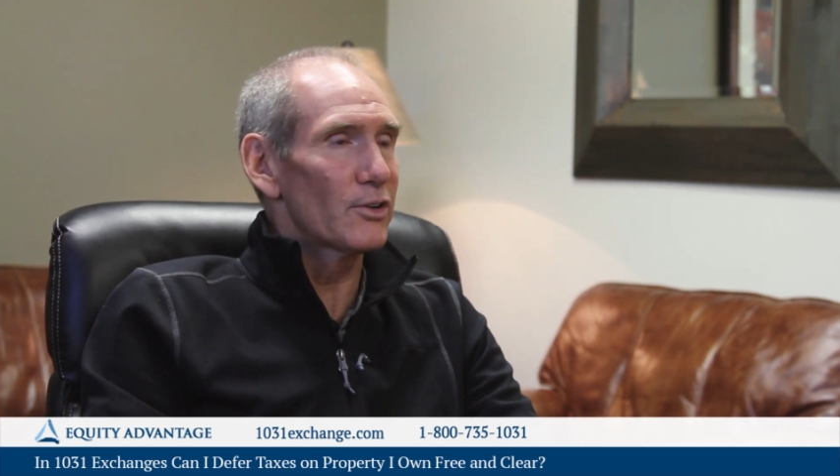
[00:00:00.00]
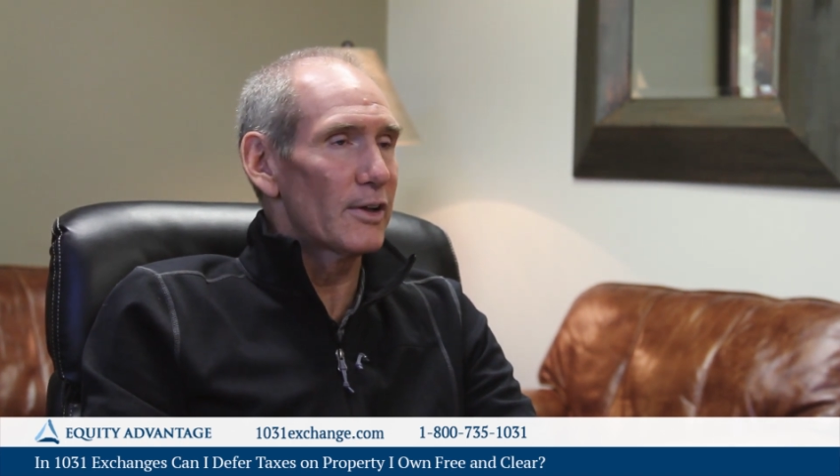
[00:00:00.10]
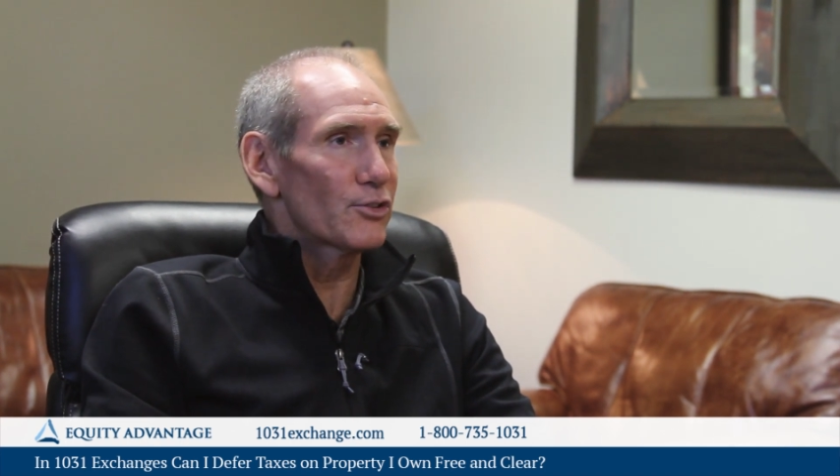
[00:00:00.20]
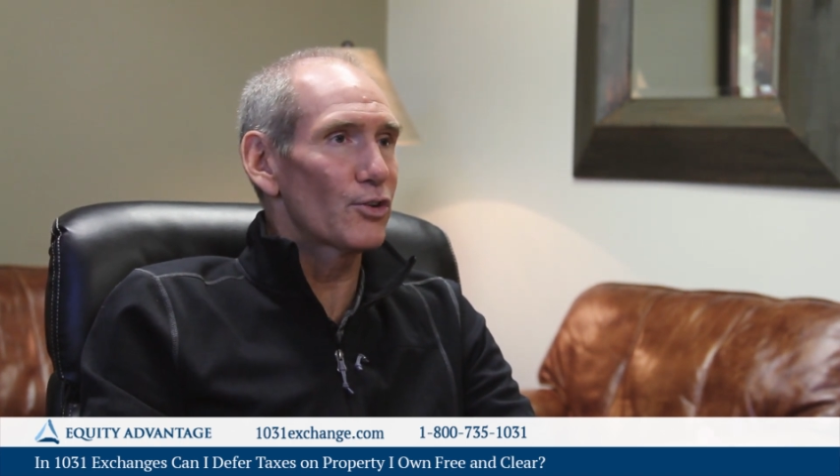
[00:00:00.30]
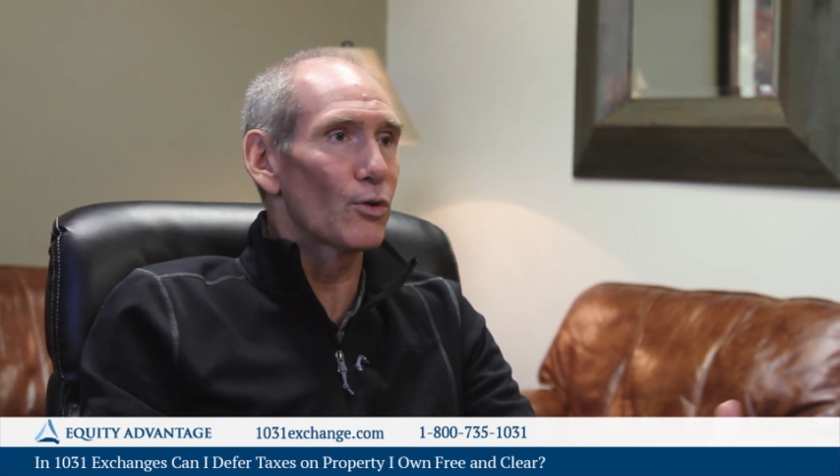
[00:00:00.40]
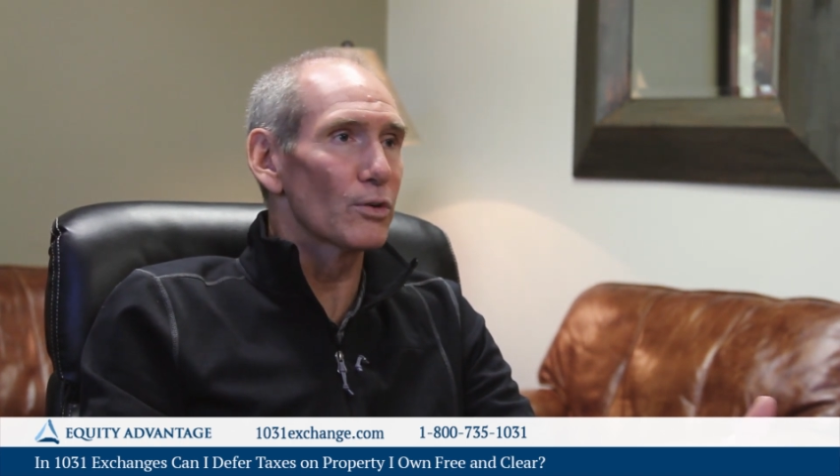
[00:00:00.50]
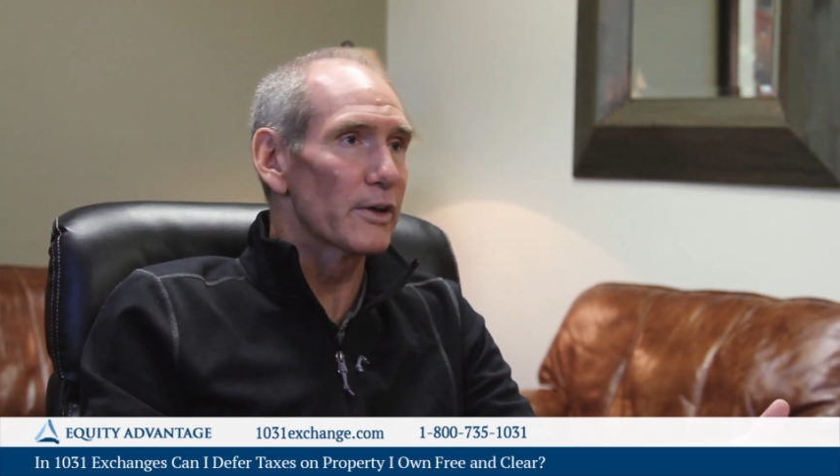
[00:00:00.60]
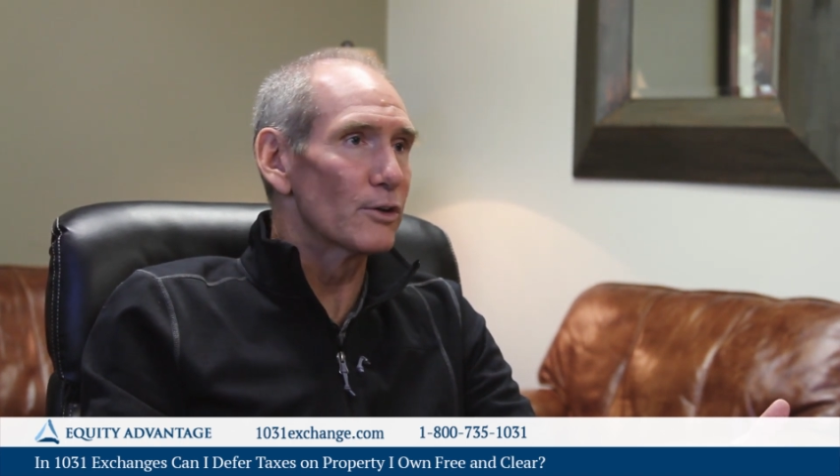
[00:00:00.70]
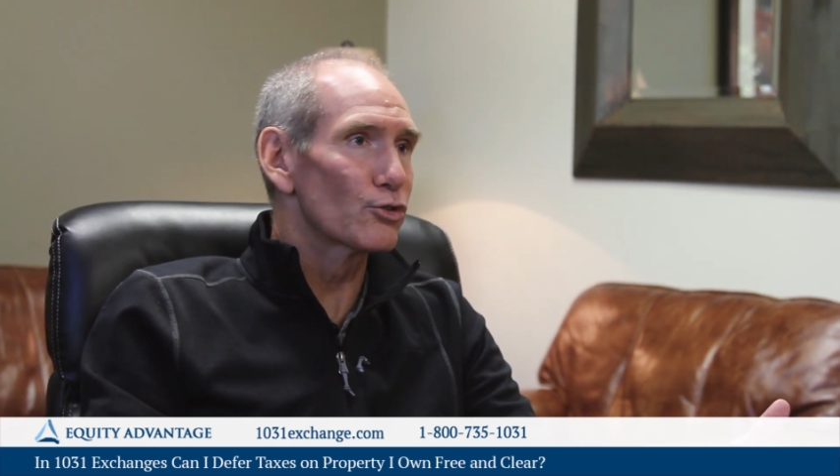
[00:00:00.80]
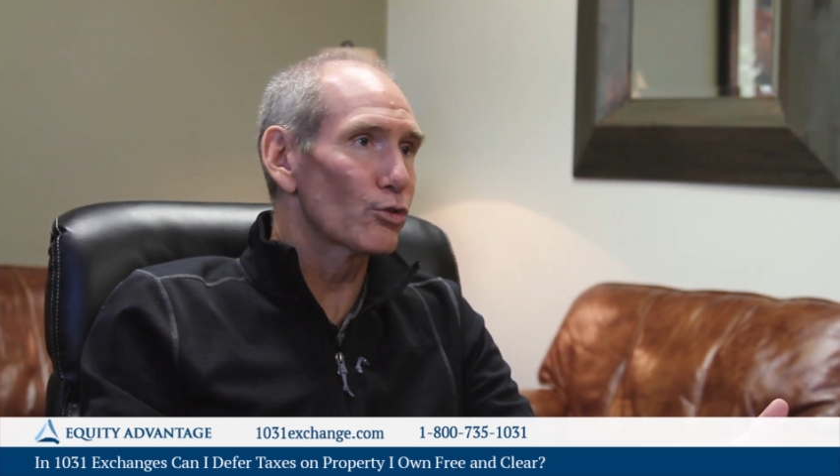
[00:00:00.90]
and that's
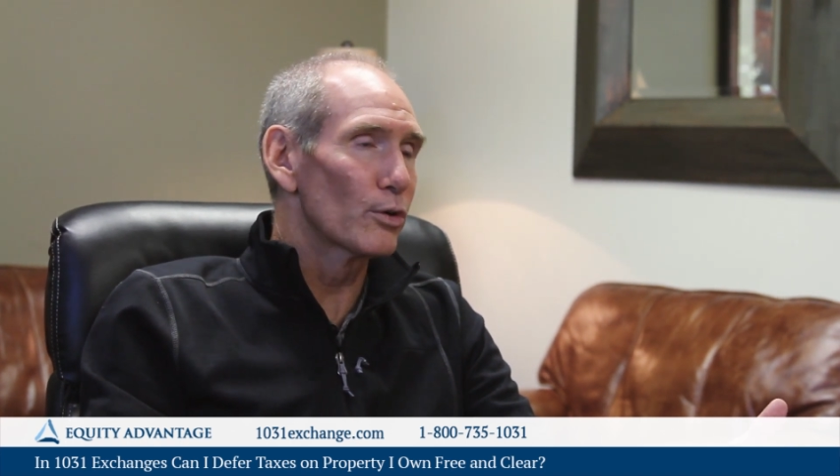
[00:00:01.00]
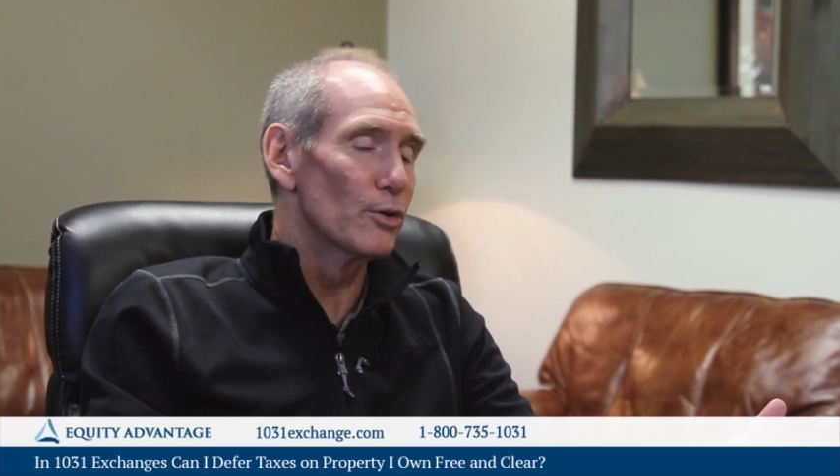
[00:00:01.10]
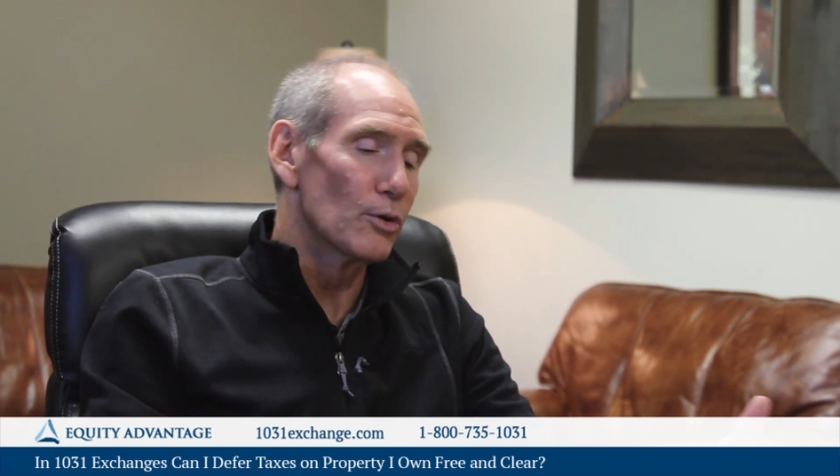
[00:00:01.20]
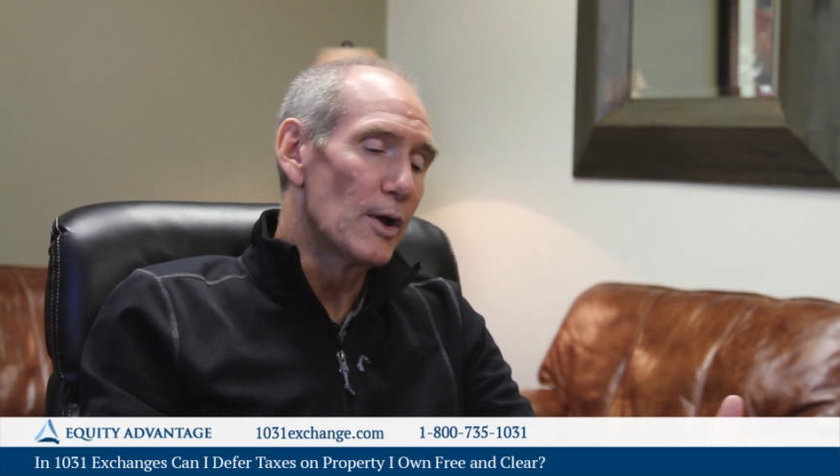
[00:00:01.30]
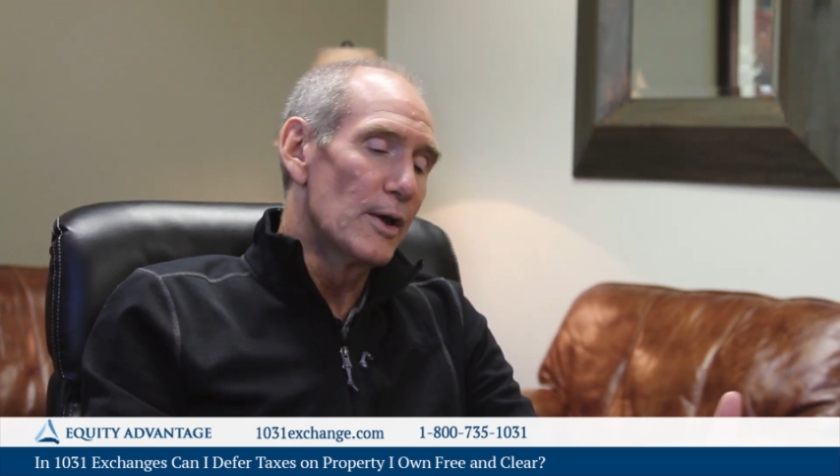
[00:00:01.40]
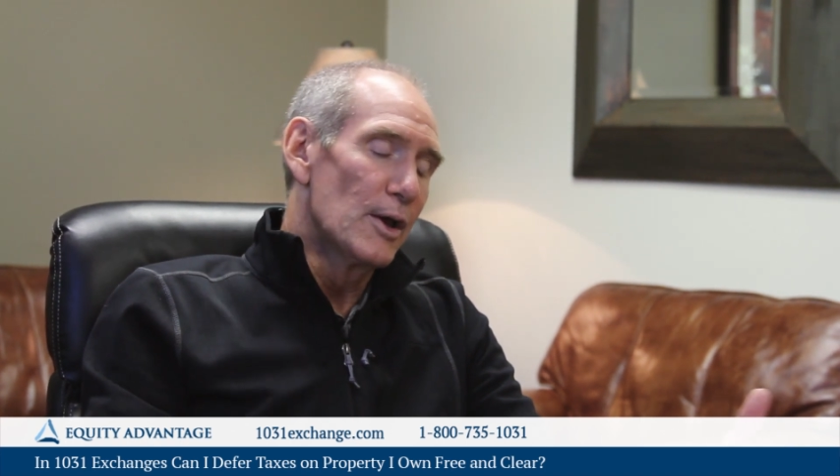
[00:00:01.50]
totally untrue.